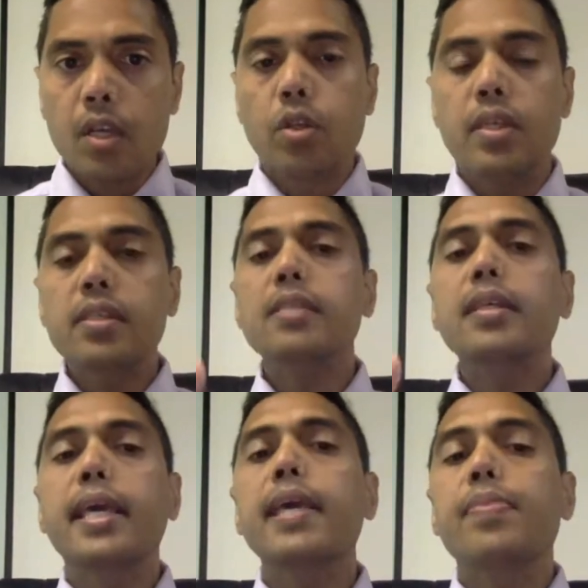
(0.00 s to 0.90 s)
So this is
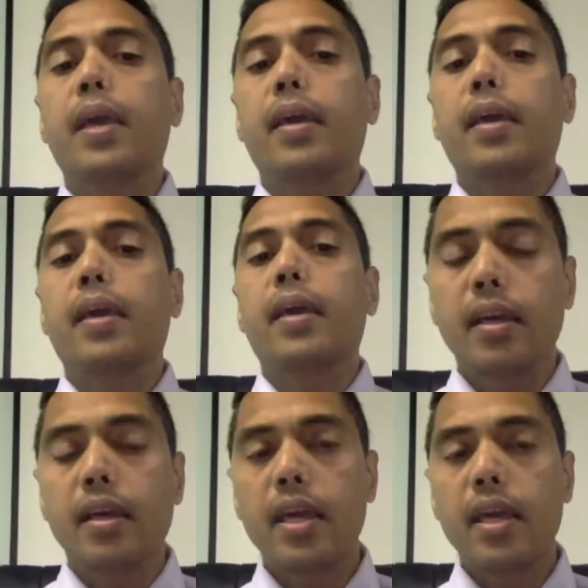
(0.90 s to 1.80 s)
the key thing.
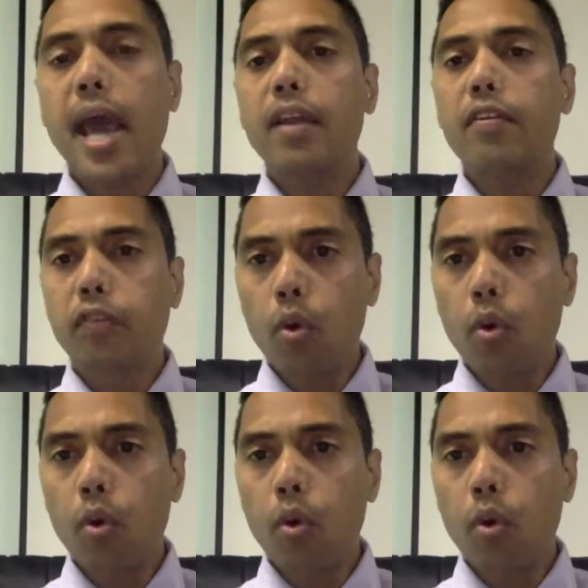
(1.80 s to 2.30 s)
He added